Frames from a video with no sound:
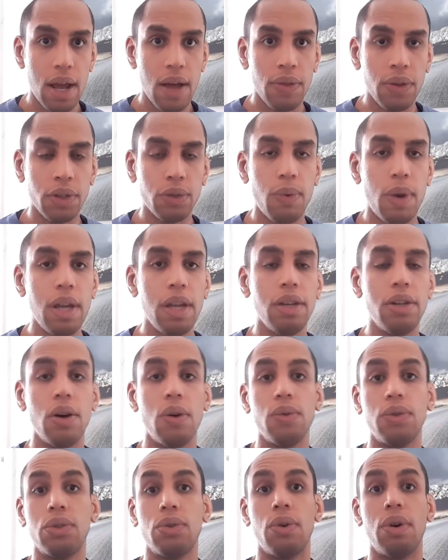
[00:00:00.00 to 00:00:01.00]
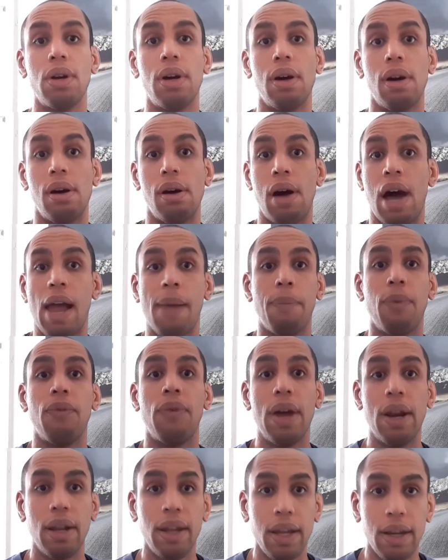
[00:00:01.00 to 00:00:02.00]
This way you don't sort of
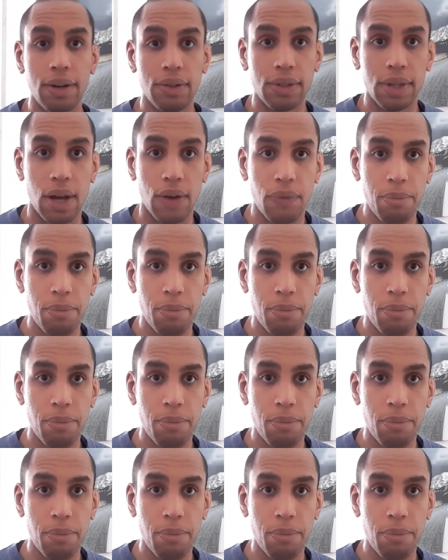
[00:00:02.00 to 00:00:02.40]
hyperventilate yourself.